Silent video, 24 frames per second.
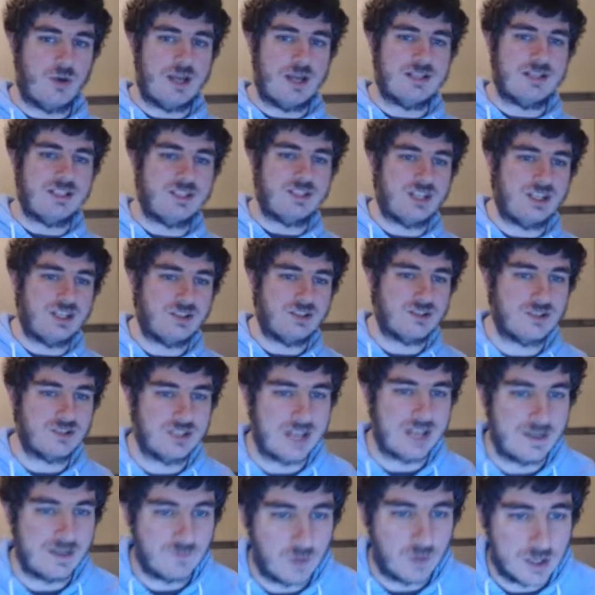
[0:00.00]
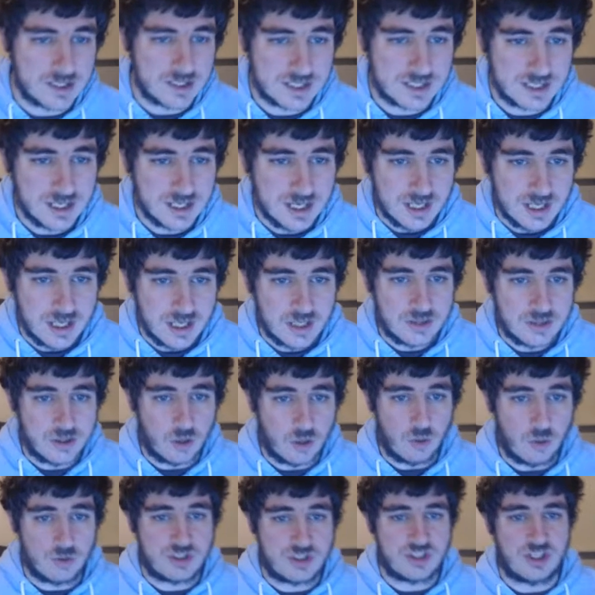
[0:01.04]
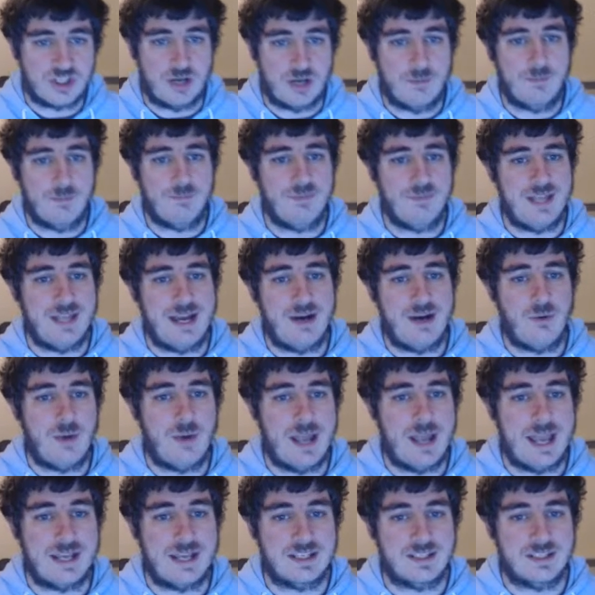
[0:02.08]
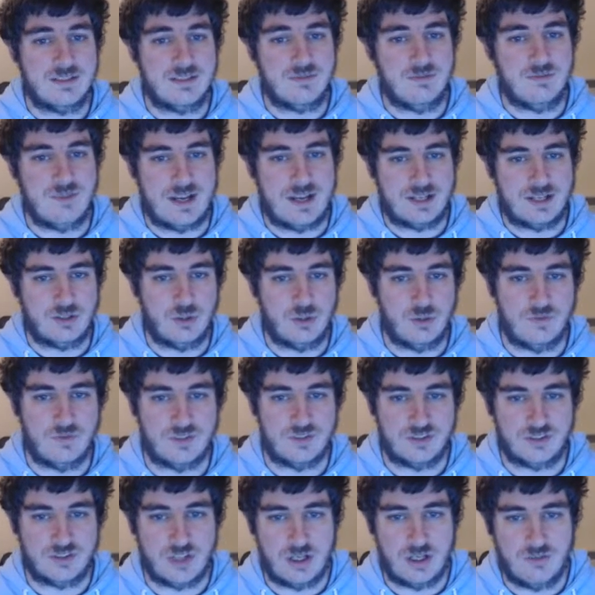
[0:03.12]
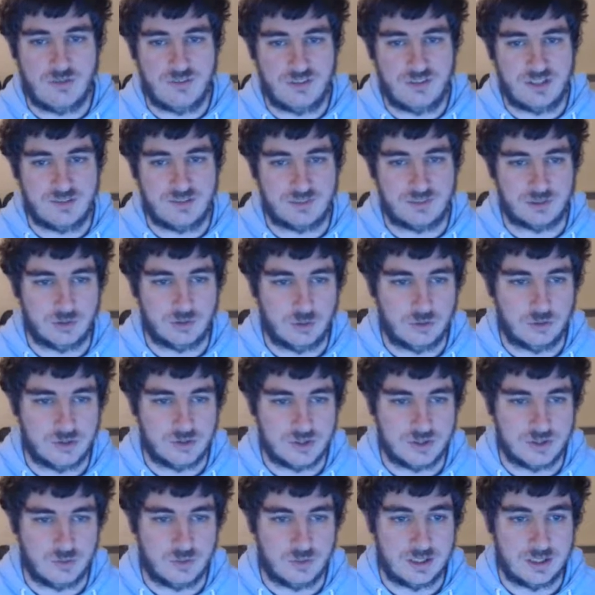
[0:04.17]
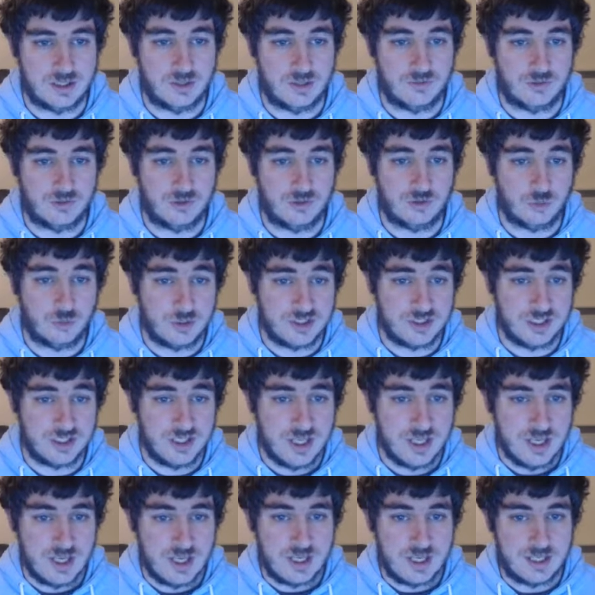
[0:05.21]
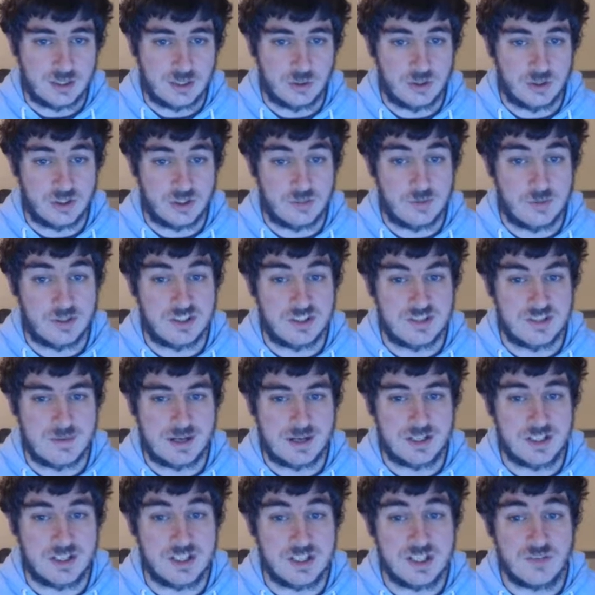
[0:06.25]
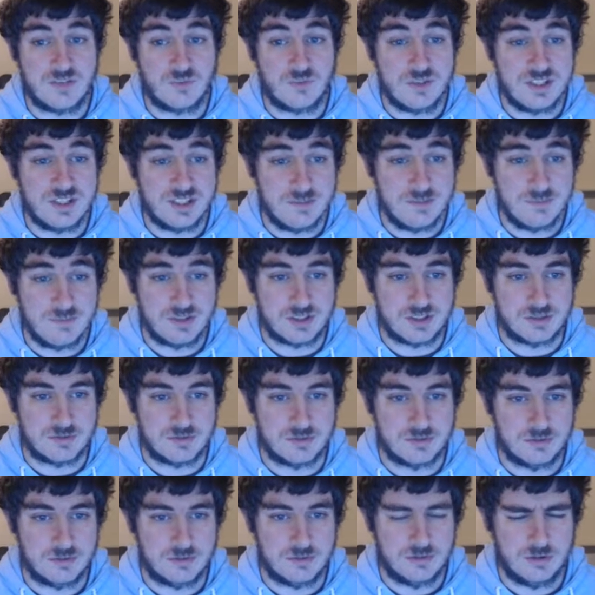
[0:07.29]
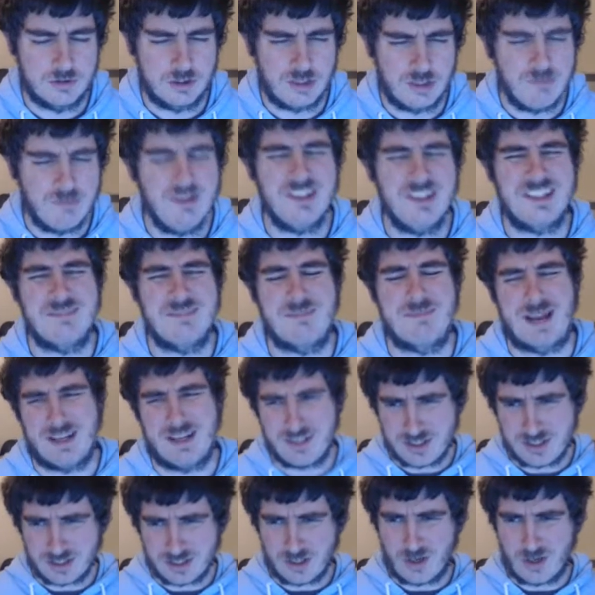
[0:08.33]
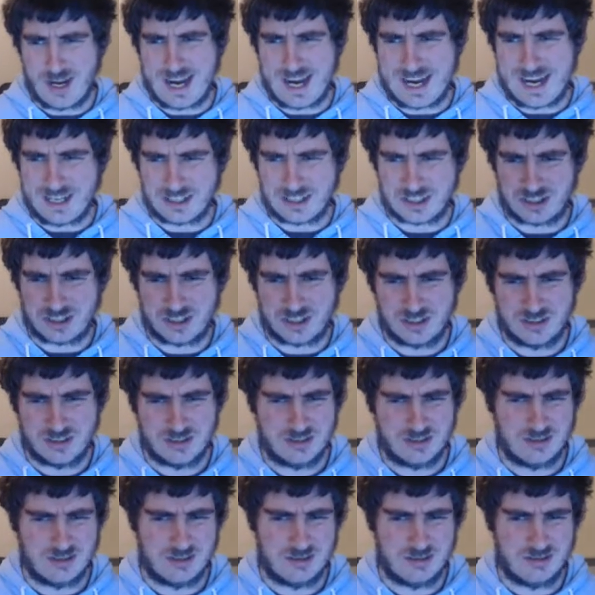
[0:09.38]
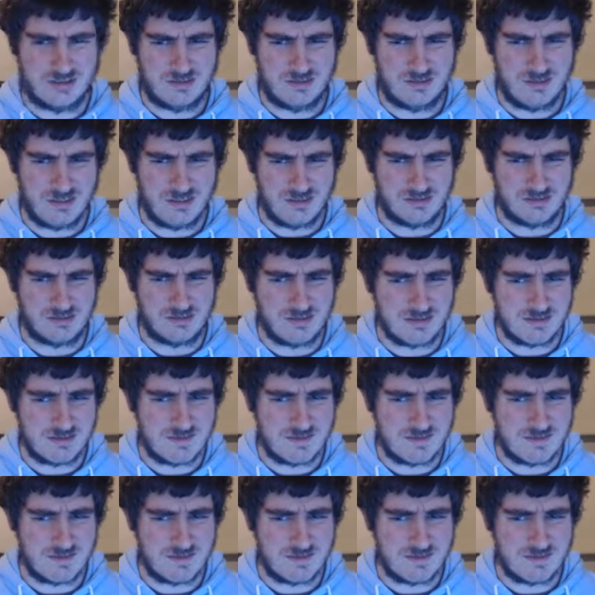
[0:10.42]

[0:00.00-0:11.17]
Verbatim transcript: any changes to Dead Rising, though some now ex-Vancouver staffers have acknowledged the layoffs on Twitter, including community manager Jeffrey Simpson. The community manager got axed? Wow,